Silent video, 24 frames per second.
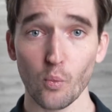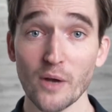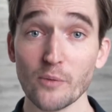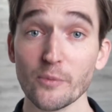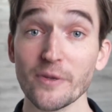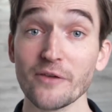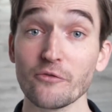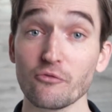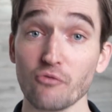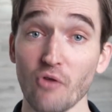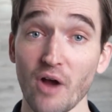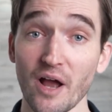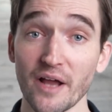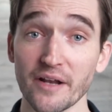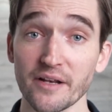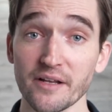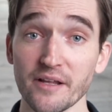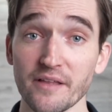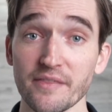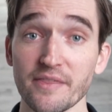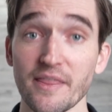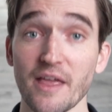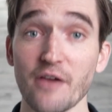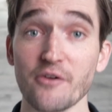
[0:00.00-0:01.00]
When we
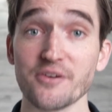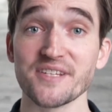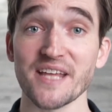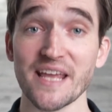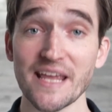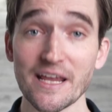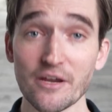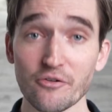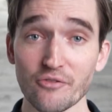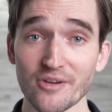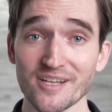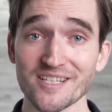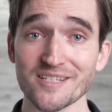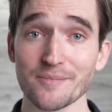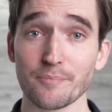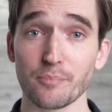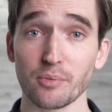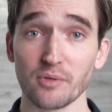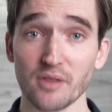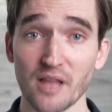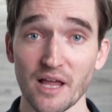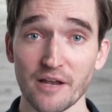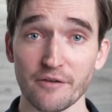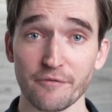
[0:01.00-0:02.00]
run, there is increased
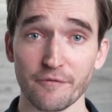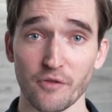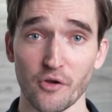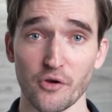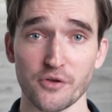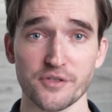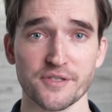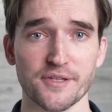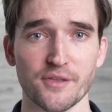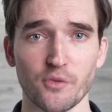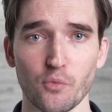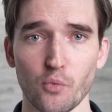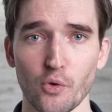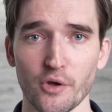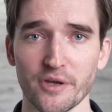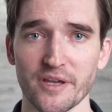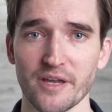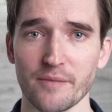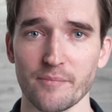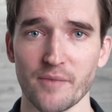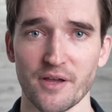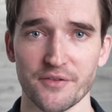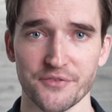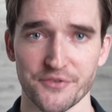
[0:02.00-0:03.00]
blood flow to the
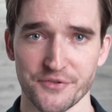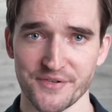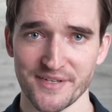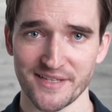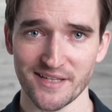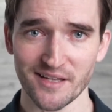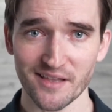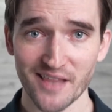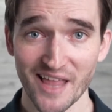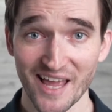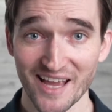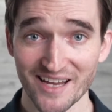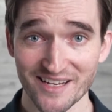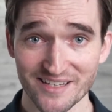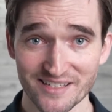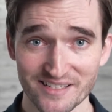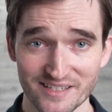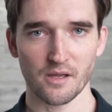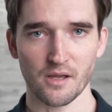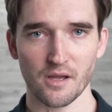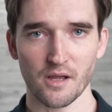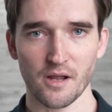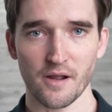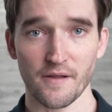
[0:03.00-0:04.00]
working muscles in the
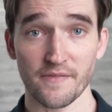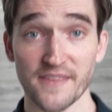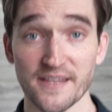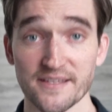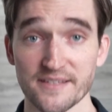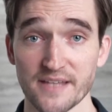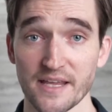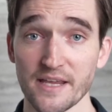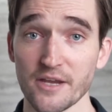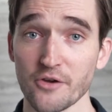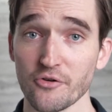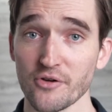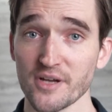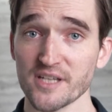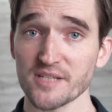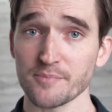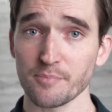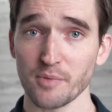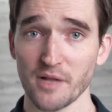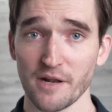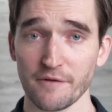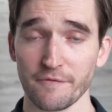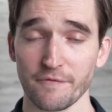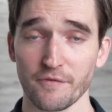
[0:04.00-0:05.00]
legs. This increased
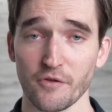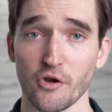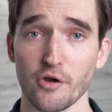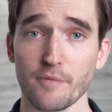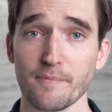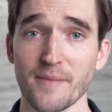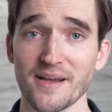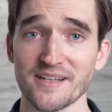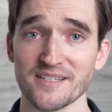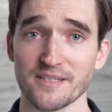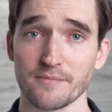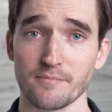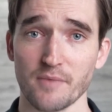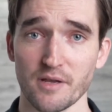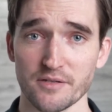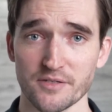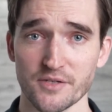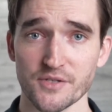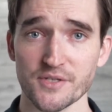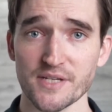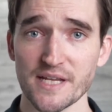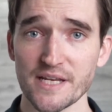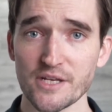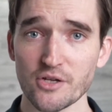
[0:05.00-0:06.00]
blood flow makes the
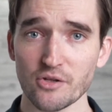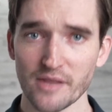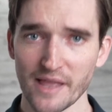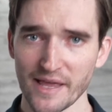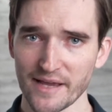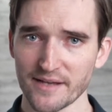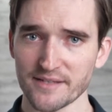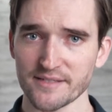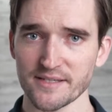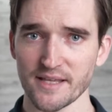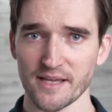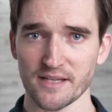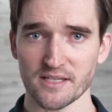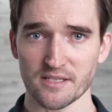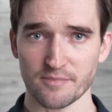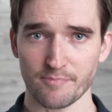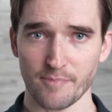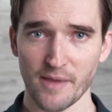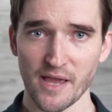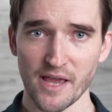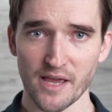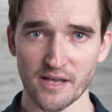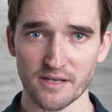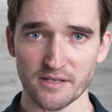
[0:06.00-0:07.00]
muscles in your legs
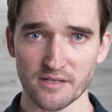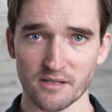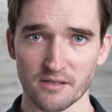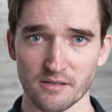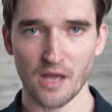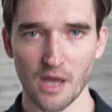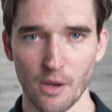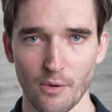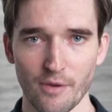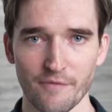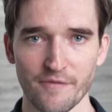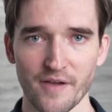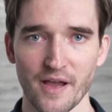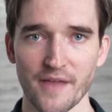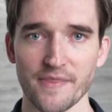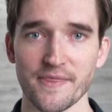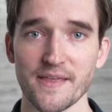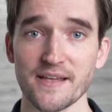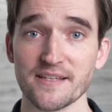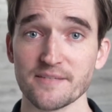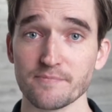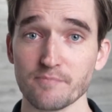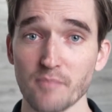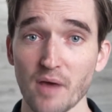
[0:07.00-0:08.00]
expand. However,
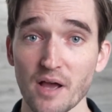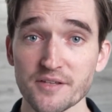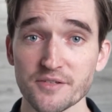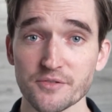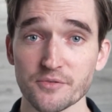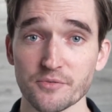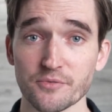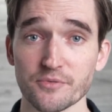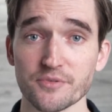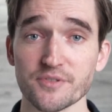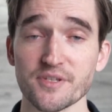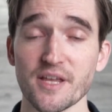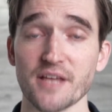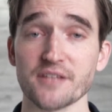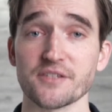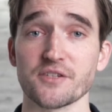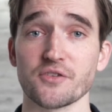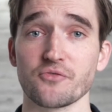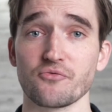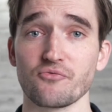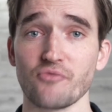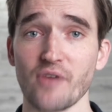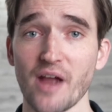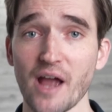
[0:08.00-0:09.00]
these muscles are
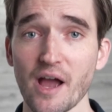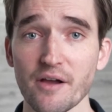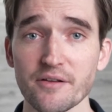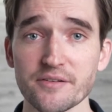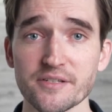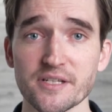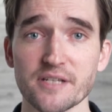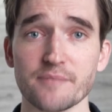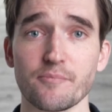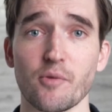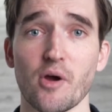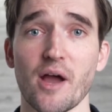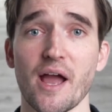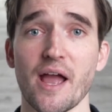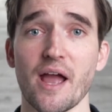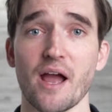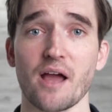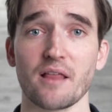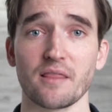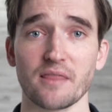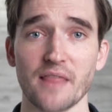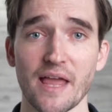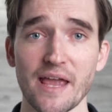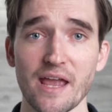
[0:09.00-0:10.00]
surrounded by
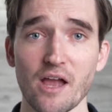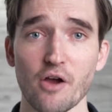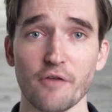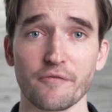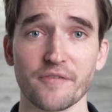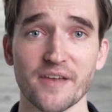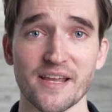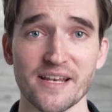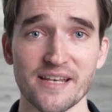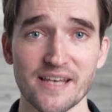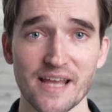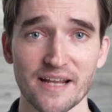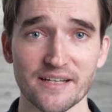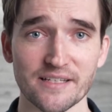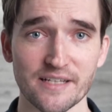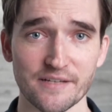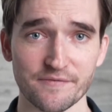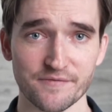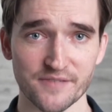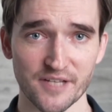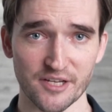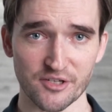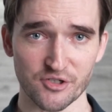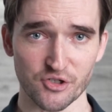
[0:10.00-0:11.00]
a layer of
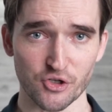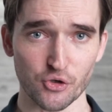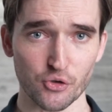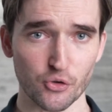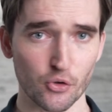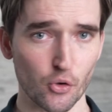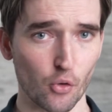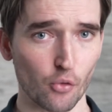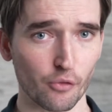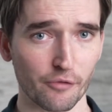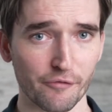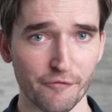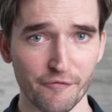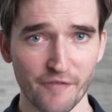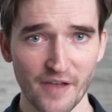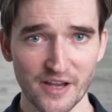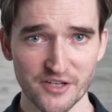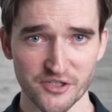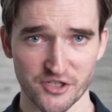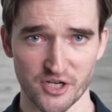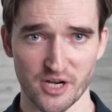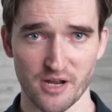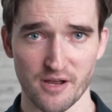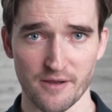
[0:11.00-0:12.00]
connective tissue called
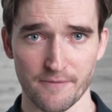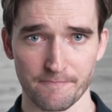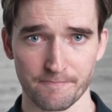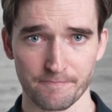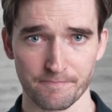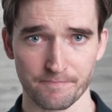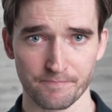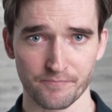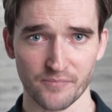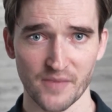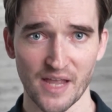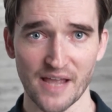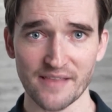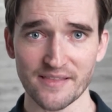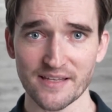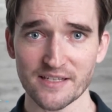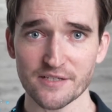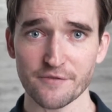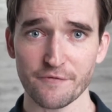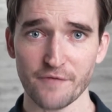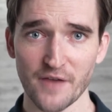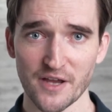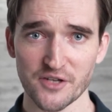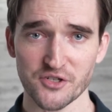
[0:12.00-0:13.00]
fascia, and
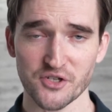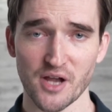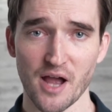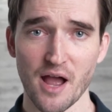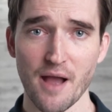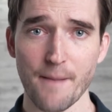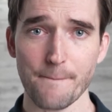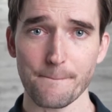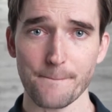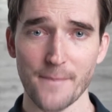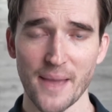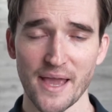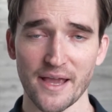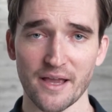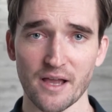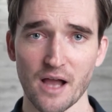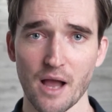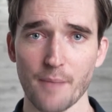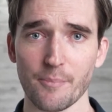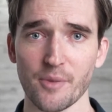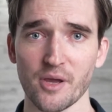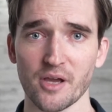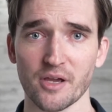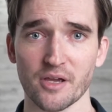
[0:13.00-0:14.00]
these fascia make
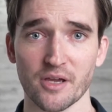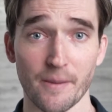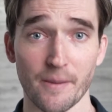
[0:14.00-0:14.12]
up